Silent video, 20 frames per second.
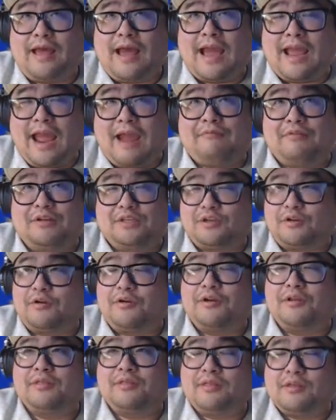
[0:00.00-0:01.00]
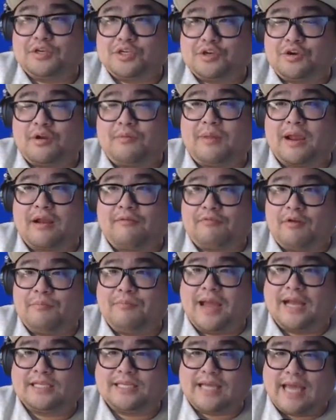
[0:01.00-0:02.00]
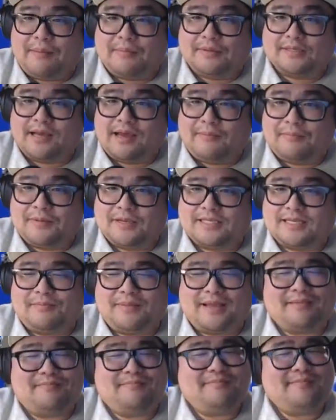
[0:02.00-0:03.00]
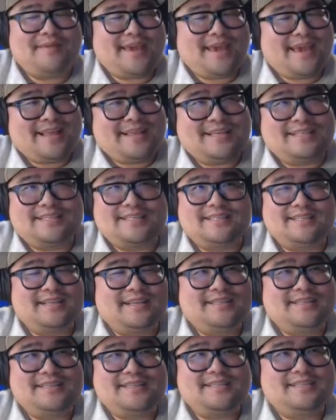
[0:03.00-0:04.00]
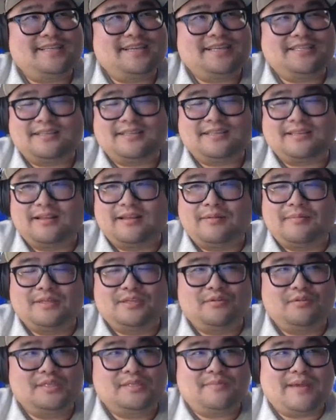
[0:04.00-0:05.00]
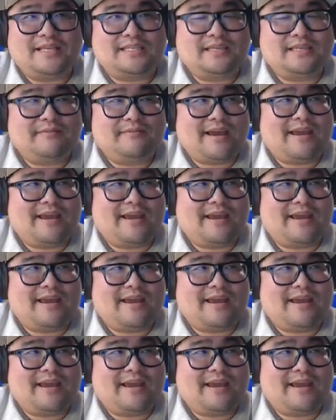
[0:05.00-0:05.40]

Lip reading: I returned the Shure microphone back to Amazon because I'm like, "Man, this thing is just a little bit too expensive." I